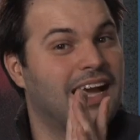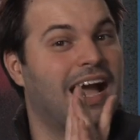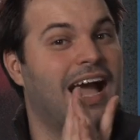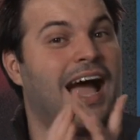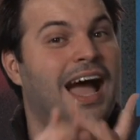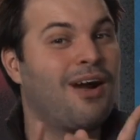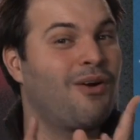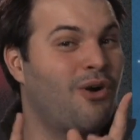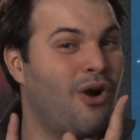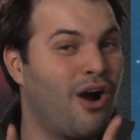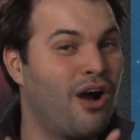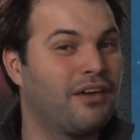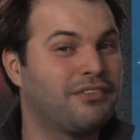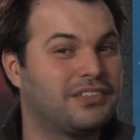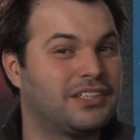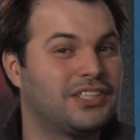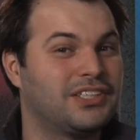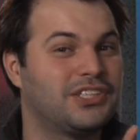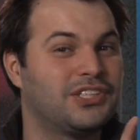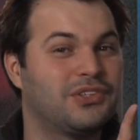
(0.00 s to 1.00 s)
how
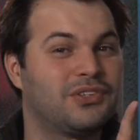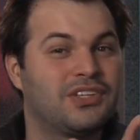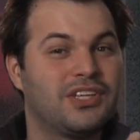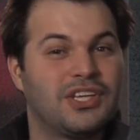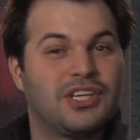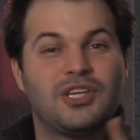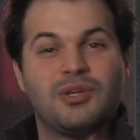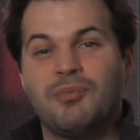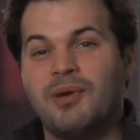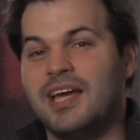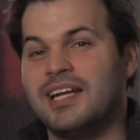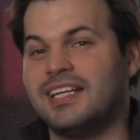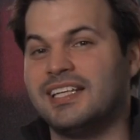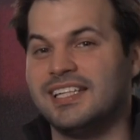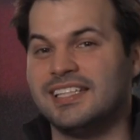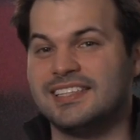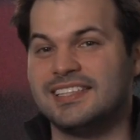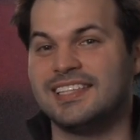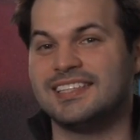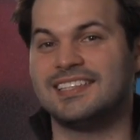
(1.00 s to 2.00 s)
often do you think
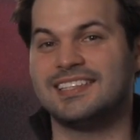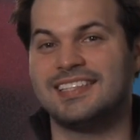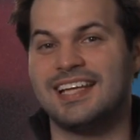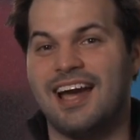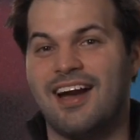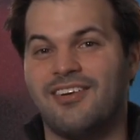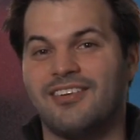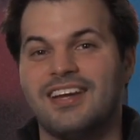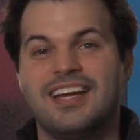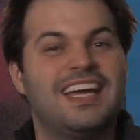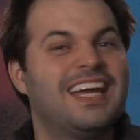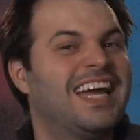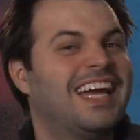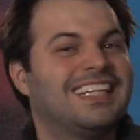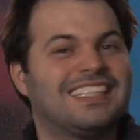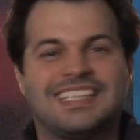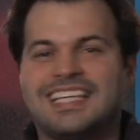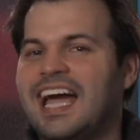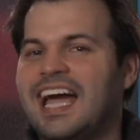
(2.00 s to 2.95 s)
humanity sits down and